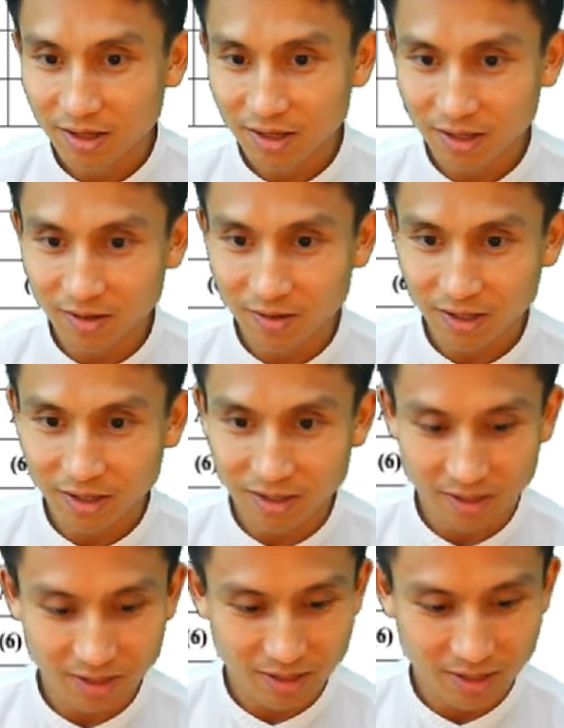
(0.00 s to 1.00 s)
Okay,
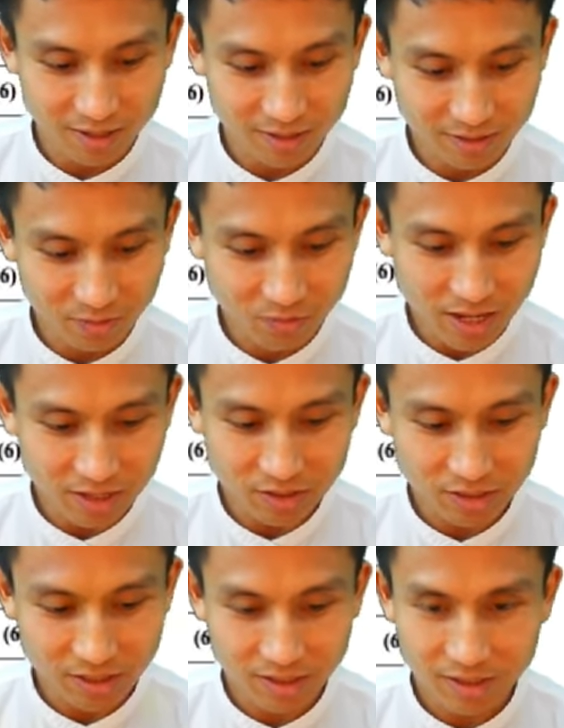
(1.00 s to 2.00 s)
and the range
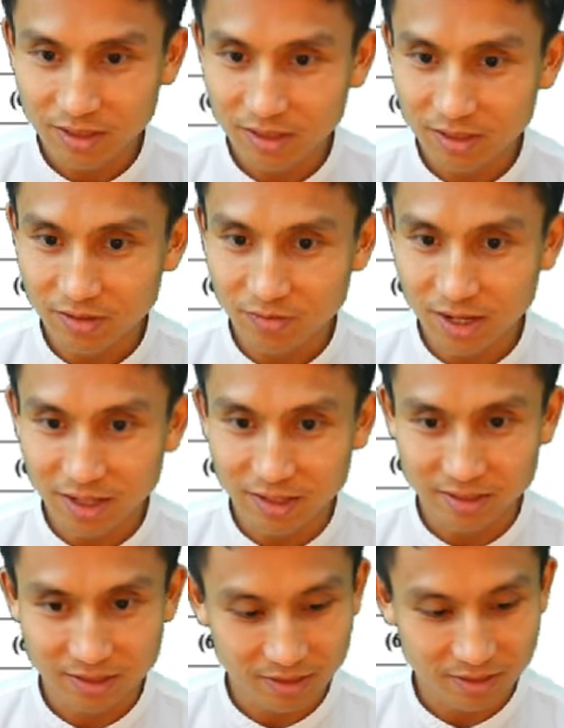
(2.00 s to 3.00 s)
here,
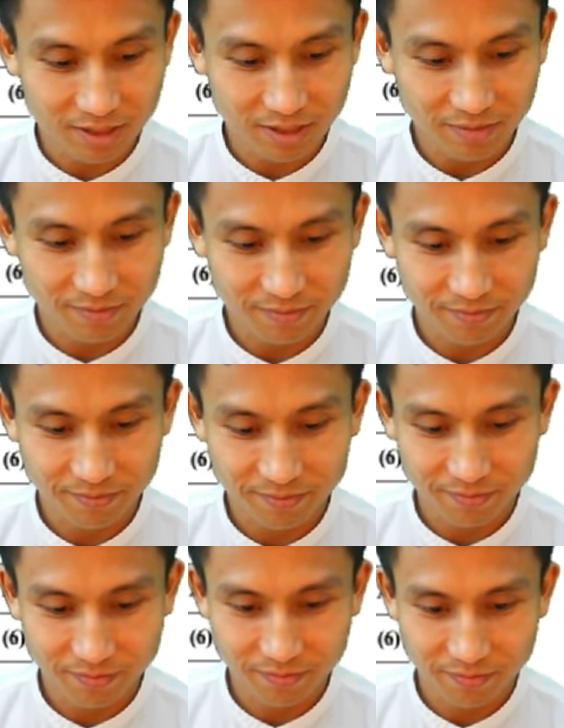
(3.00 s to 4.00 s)
correct. Yeah,
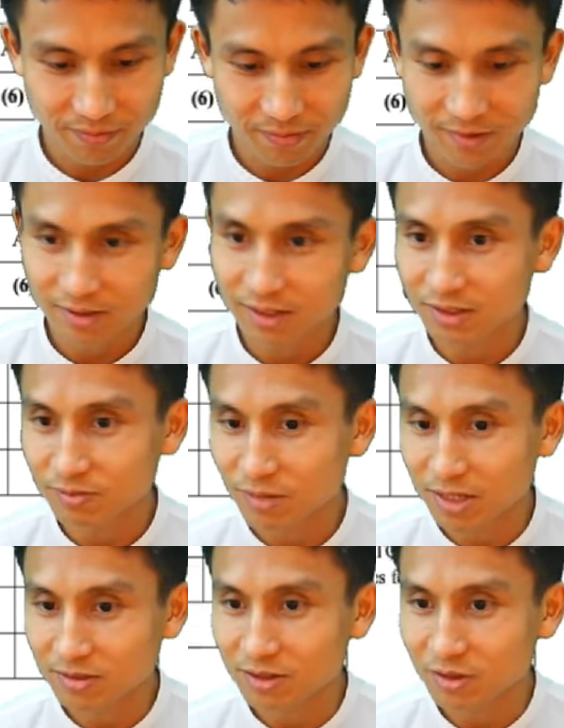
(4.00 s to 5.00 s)
doesn't
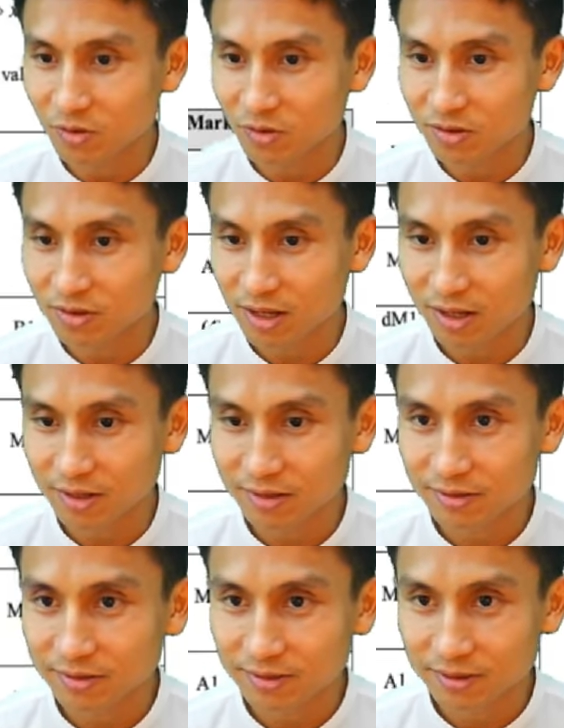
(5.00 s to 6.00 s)
matter the order there.
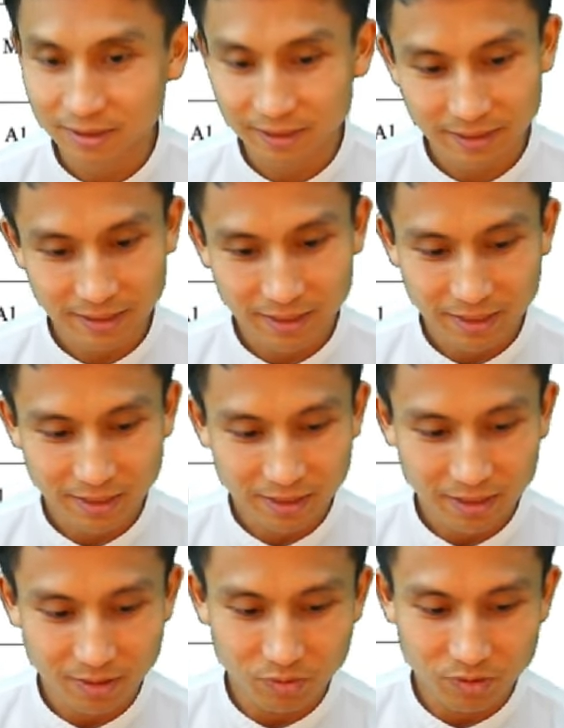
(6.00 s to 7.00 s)

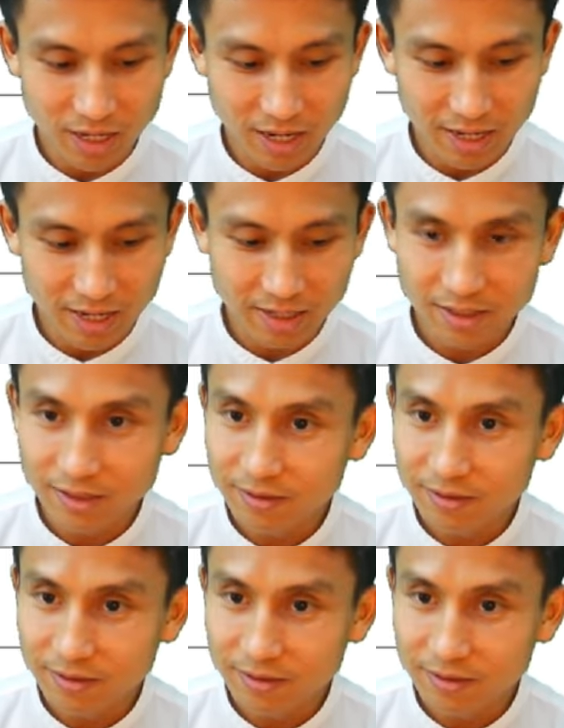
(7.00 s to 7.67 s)
Number 9.